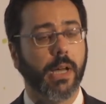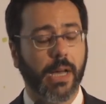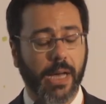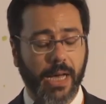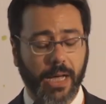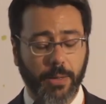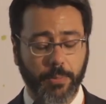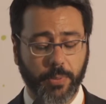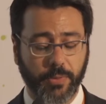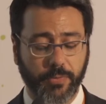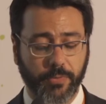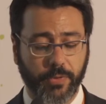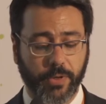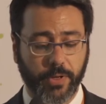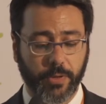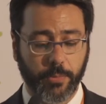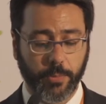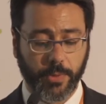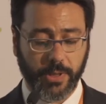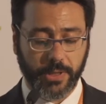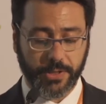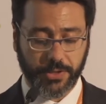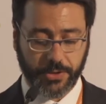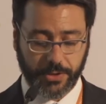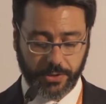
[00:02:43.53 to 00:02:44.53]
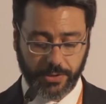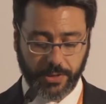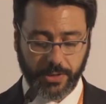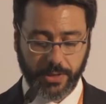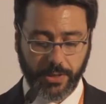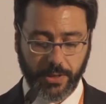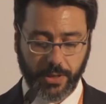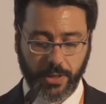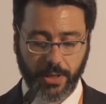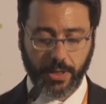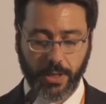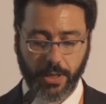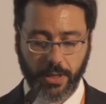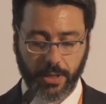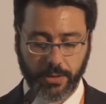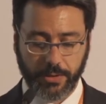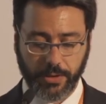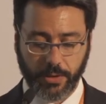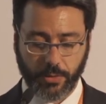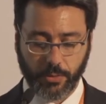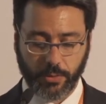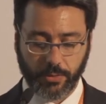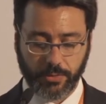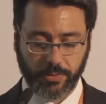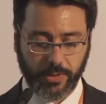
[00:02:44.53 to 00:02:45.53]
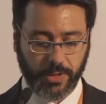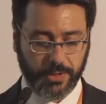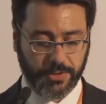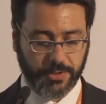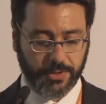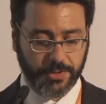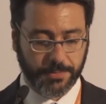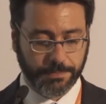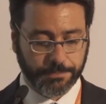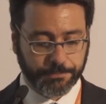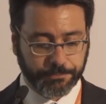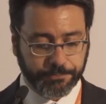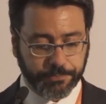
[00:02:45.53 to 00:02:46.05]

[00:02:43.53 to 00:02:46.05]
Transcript: helping very much the core tasks.